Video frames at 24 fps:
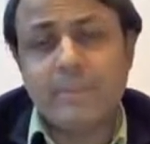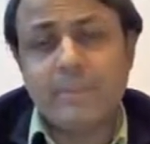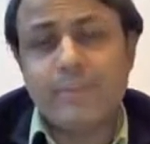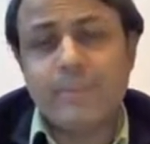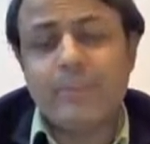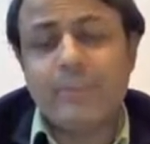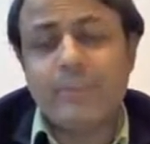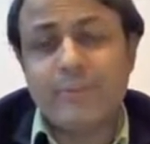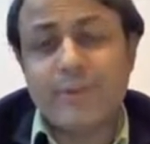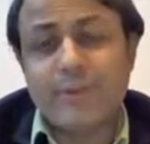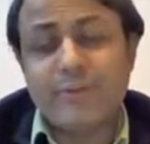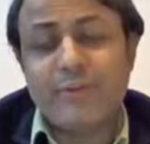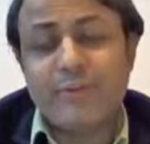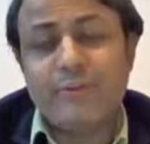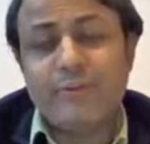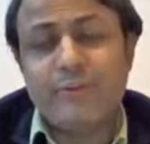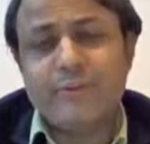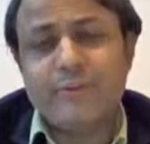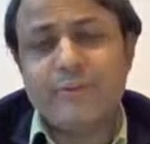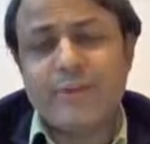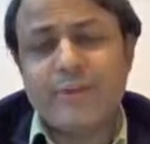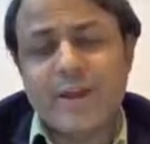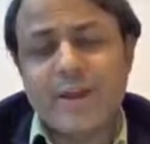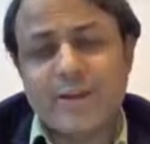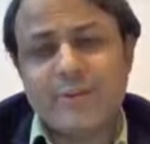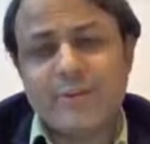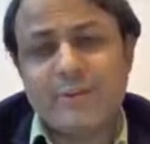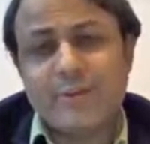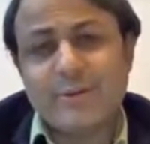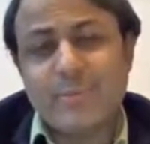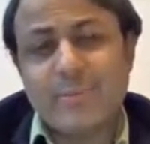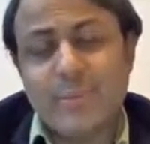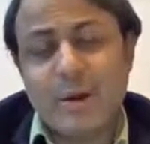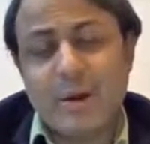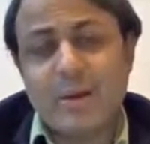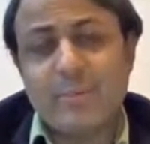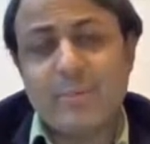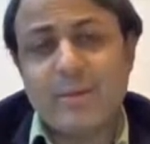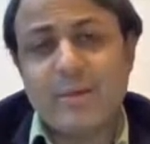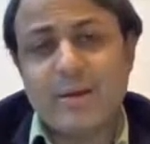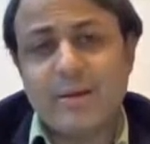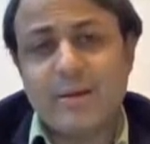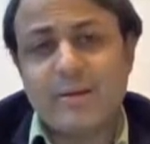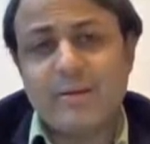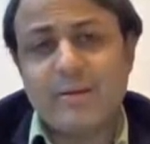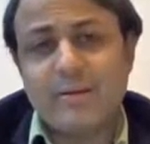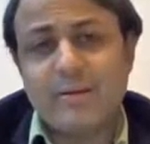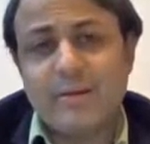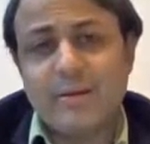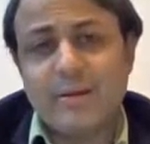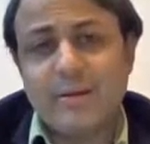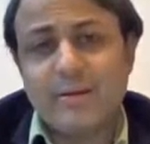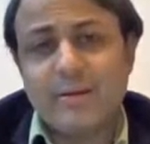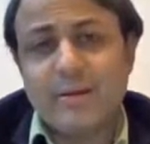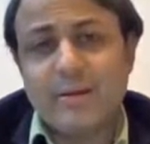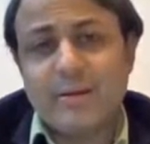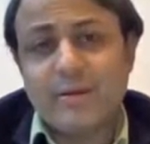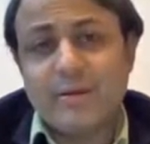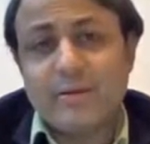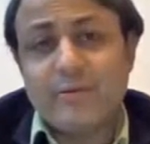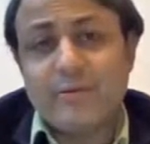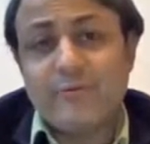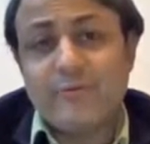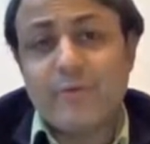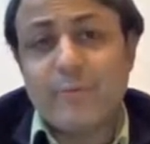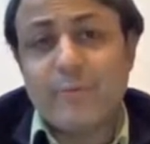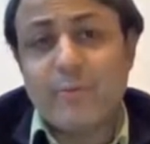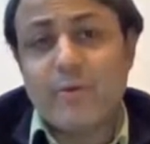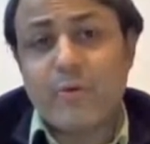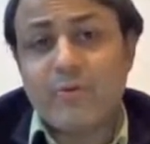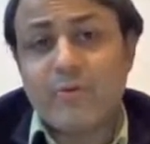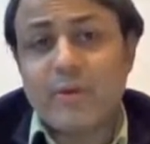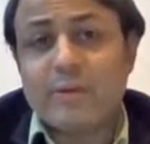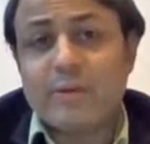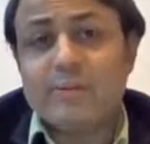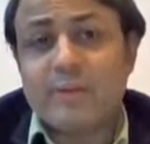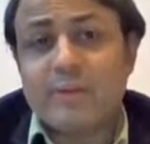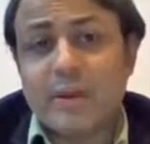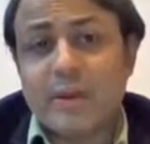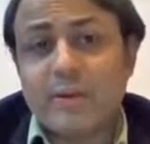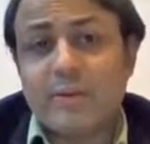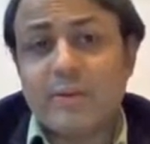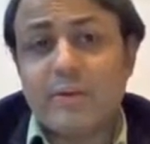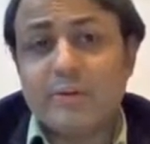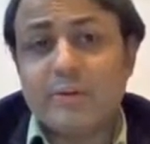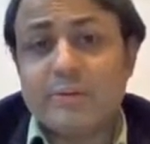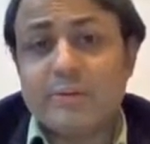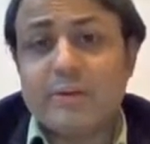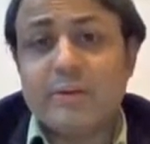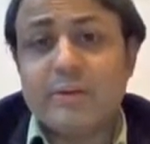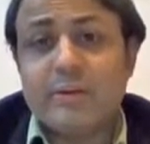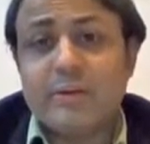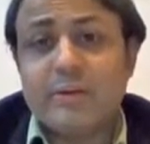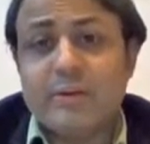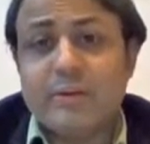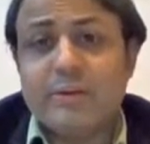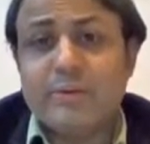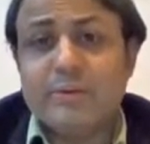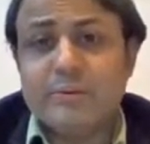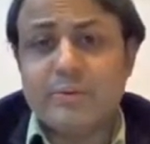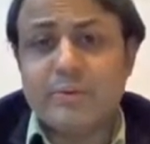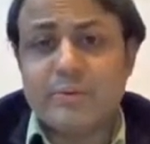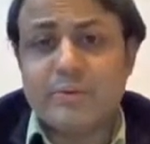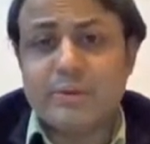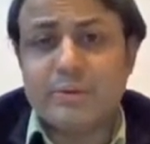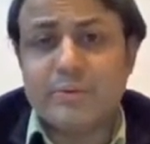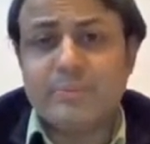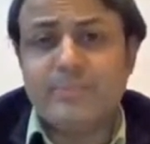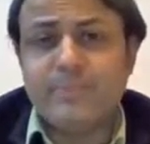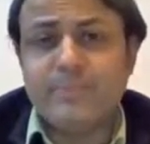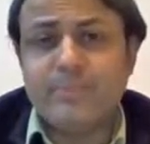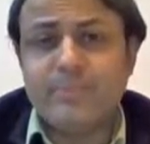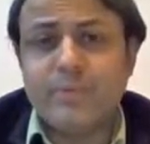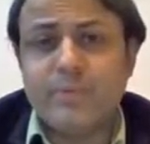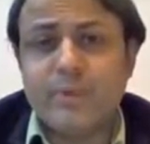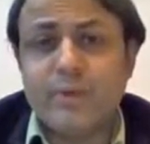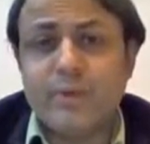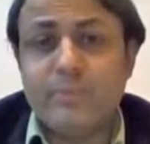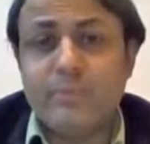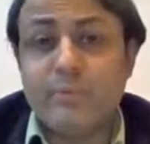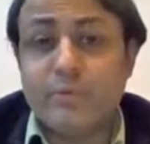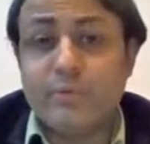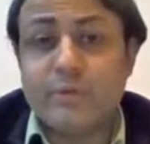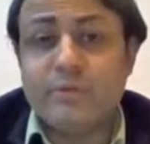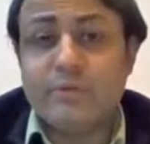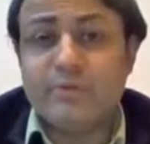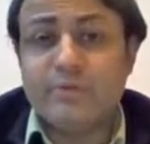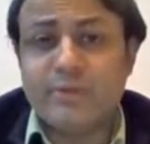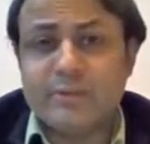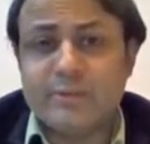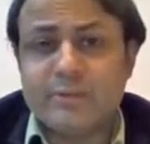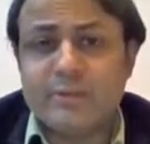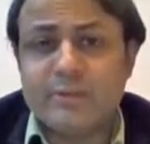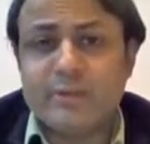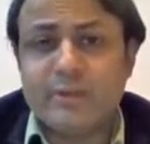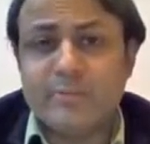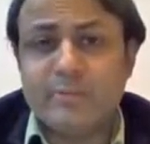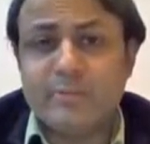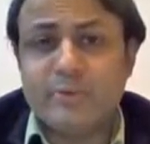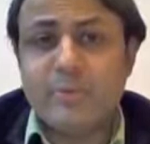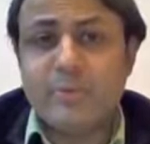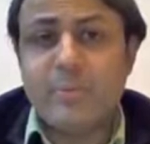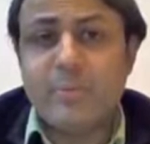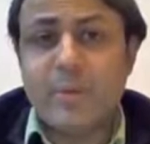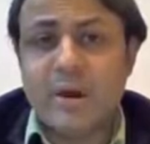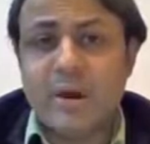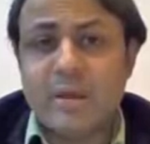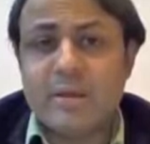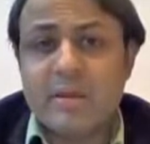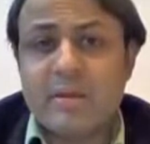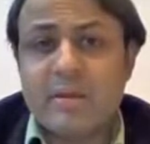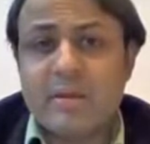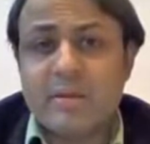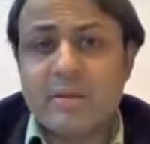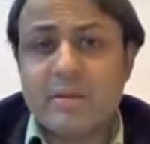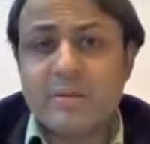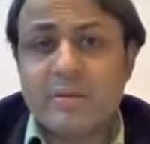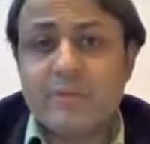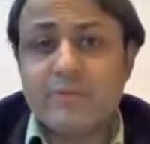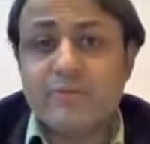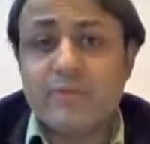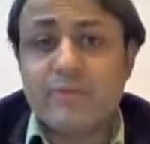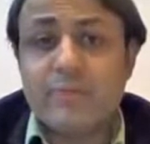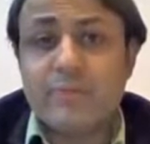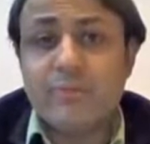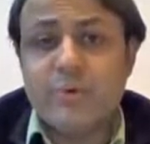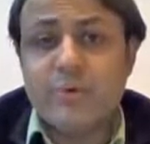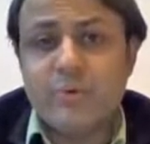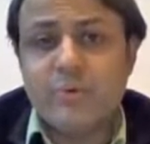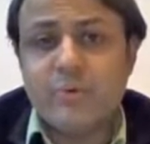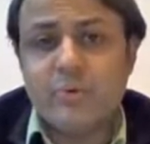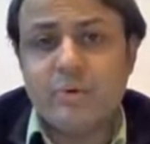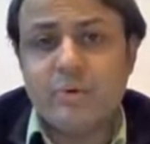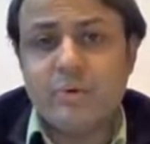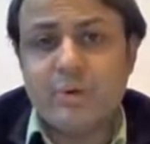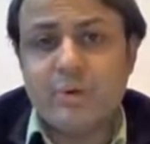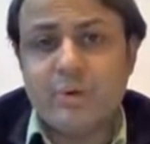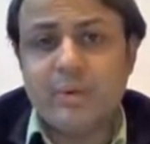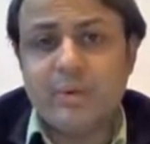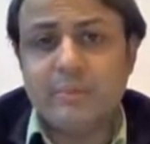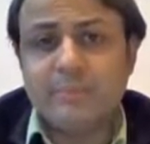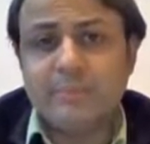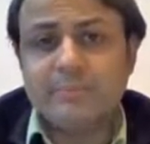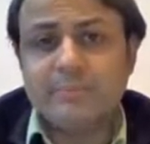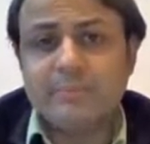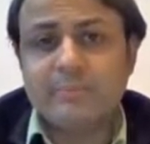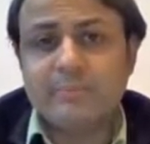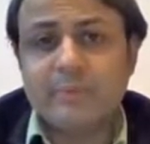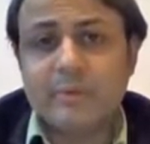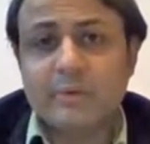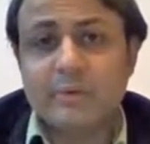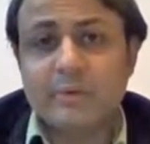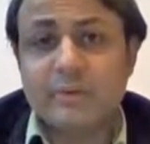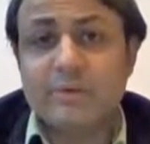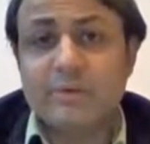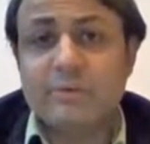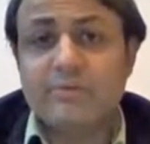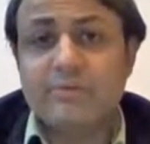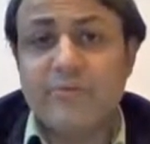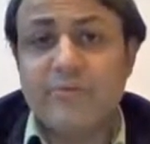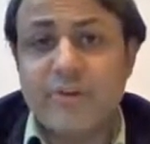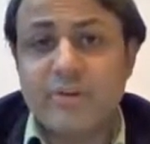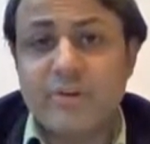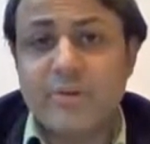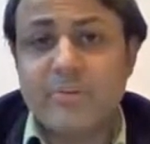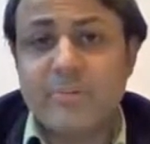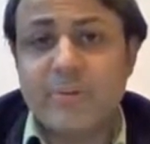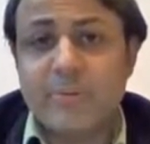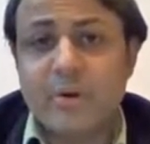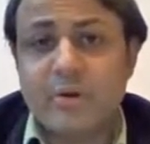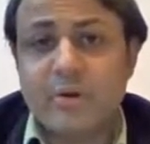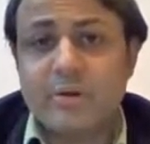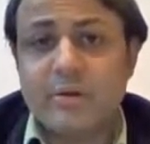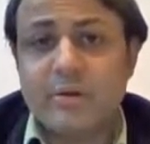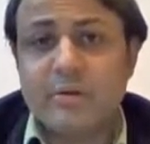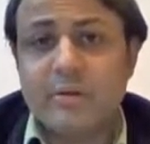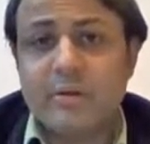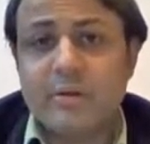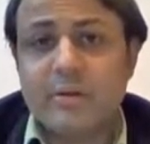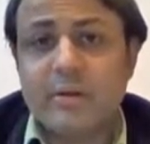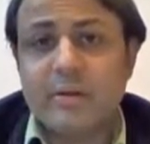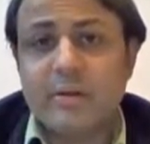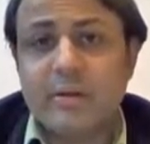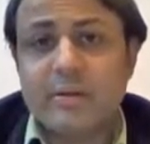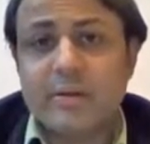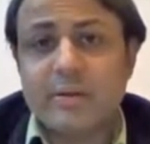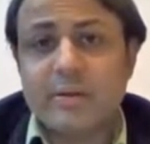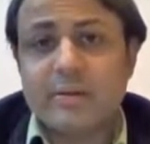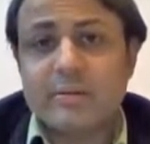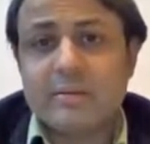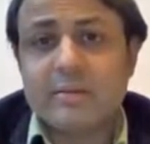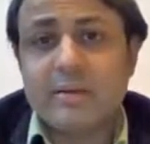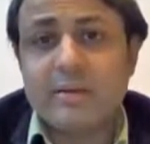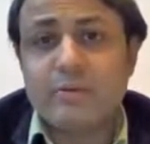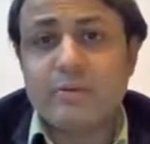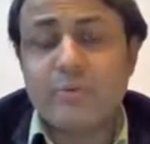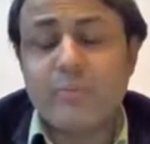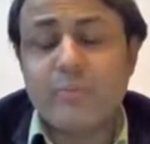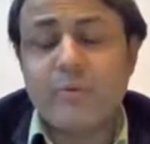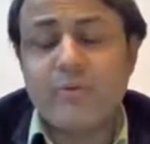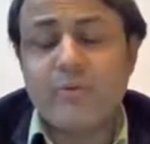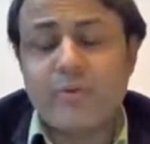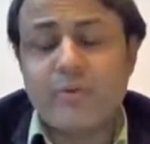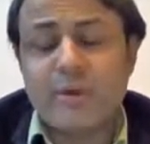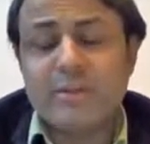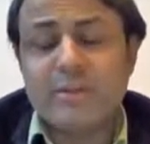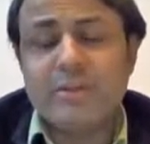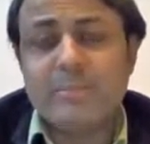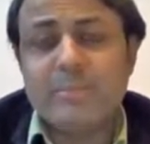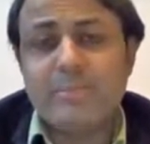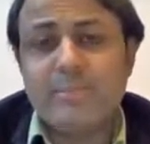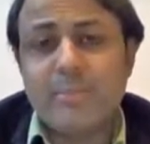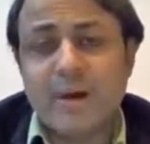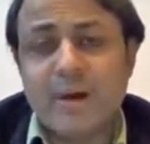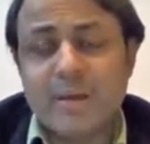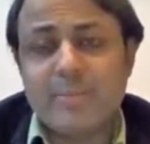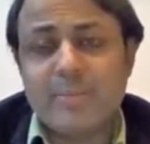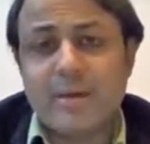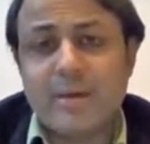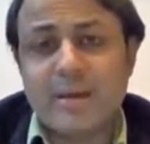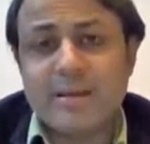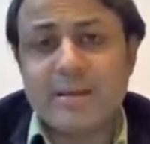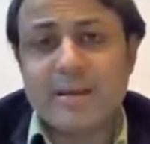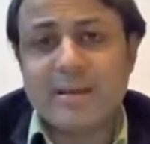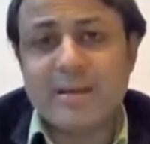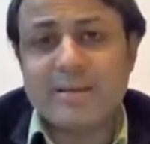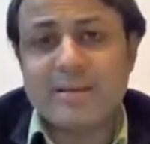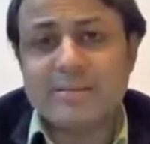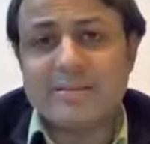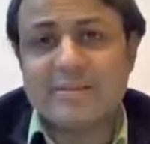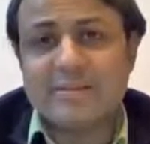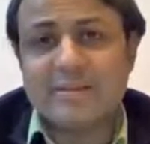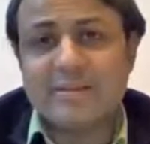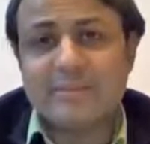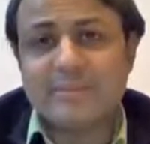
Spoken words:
Therefore, this guaranteed buyback would provide psychological ease to them and motivates them to buy from you only. So it is very important that you provide them buyback guarantee.